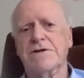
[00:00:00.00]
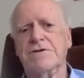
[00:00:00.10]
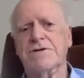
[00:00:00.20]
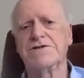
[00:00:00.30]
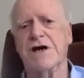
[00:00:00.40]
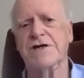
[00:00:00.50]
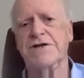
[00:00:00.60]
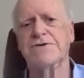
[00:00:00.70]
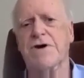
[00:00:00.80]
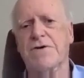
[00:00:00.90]
the
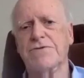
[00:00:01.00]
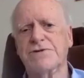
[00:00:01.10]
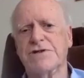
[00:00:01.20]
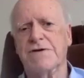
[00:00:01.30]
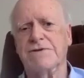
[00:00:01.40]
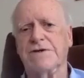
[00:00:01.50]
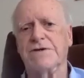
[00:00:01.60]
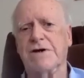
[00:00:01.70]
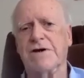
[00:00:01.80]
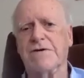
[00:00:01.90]
Chinese are onto something
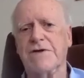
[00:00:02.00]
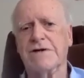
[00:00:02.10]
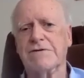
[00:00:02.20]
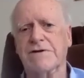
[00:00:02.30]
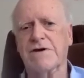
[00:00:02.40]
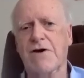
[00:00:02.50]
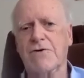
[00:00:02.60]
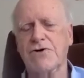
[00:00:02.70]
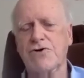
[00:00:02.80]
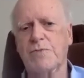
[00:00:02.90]
there, that how
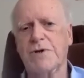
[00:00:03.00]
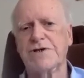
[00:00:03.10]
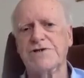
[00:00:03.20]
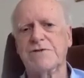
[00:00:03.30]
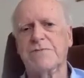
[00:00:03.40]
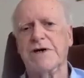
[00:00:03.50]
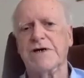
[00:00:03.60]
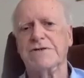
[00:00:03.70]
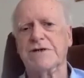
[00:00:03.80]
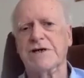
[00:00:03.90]
can you
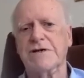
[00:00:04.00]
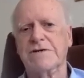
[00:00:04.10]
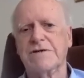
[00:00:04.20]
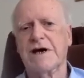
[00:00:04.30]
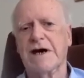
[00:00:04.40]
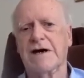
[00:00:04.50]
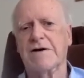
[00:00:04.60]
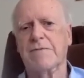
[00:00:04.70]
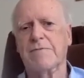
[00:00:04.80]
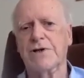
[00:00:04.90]
participate in
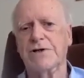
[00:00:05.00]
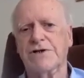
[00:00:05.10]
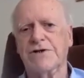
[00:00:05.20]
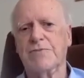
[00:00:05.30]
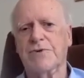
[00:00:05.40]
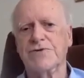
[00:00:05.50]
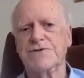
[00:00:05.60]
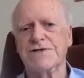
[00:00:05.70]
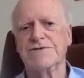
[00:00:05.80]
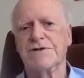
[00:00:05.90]
a political
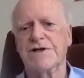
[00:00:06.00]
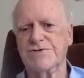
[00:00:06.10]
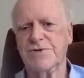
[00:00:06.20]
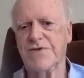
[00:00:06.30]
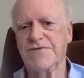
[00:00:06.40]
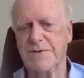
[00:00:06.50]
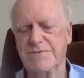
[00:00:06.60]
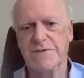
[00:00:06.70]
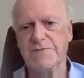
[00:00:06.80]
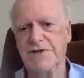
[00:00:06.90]
process unless you have some
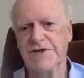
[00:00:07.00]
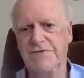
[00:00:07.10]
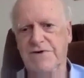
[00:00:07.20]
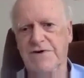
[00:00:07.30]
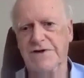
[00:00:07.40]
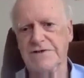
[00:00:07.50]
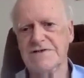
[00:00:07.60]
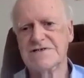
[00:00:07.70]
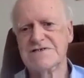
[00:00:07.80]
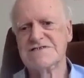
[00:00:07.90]
sympathy for it?
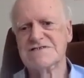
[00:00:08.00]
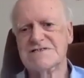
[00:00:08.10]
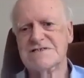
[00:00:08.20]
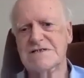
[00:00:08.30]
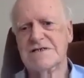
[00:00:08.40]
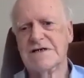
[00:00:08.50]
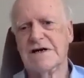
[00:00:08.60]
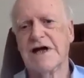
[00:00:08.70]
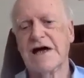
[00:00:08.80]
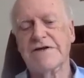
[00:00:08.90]

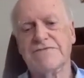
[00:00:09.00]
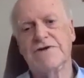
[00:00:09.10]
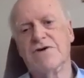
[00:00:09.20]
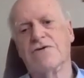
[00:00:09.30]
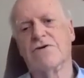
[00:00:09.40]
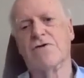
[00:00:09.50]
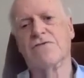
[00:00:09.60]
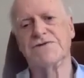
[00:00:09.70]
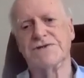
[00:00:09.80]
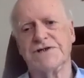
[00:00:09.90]
And I lived in Hong Kong
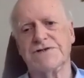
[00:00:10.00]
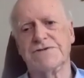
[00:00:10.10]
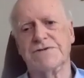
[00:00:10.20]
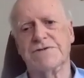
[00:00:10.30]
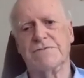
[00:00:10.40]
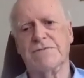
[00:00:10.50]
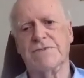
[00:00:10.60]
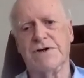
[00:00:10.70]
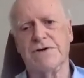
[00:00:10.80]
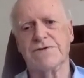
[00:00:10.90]
for 6
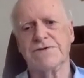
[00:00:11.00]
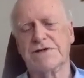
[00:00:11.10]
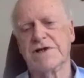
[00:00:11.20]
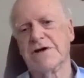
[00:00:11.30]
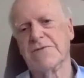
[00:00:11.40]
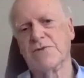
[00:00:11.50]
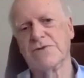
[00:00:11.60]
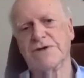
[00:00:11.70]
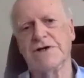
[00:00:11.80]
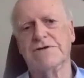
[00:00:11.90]
years, and I
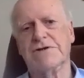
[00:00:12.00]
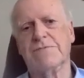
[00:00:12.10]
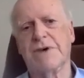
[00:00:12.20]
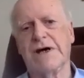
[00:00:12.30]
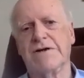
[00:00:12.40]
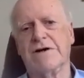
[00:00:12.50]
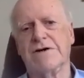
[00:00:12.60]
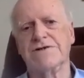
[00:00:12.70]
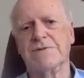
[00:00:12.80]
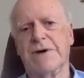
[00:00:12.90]
would think that by and
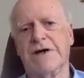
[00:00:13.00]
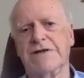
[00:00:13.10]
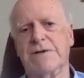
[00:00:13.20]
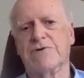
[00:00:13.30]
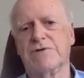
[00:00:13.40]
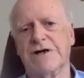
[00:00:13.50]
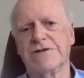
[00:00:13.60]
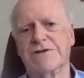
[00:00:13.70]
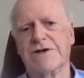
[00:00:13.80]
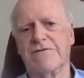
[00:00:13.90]
large, the
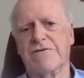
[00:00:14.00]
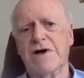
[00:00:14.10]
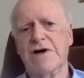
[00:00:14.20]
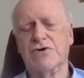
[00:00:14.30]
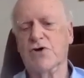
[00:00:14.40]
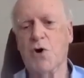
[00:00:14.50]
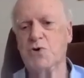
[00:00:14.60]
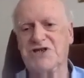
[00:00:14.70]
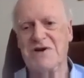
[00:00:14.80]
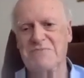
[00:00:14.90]
pan-democrats have no
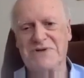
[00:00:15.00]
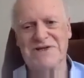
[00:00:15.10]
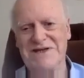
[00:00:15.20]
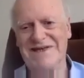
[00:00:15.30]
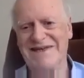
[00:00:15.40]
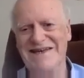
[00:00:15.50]
sympathy